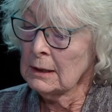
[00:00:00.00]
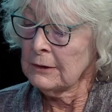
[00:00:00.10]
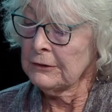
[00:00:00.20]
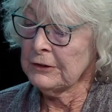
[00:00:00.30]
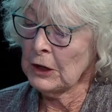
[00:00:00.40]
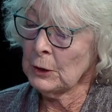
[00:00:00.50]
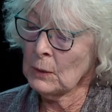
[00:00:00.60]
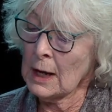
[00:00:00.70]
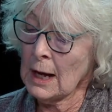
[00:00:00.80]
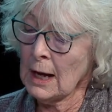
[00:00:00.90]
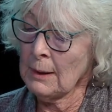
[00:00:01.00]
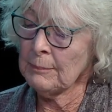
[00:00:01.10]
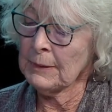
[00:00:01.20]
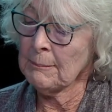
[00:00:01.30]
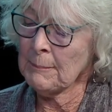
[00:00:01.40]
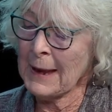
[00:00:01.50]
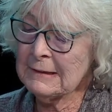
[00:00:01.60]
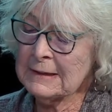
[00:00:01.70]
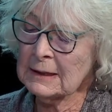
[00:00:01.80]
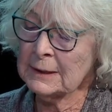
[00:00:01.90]
So um,
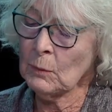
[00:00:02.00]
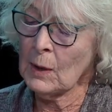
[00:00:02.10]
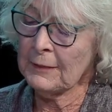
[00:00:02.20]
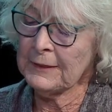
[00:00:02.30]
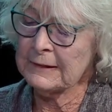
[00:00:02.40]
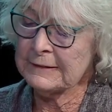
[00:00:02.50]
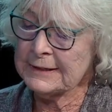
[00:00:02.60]
basically what this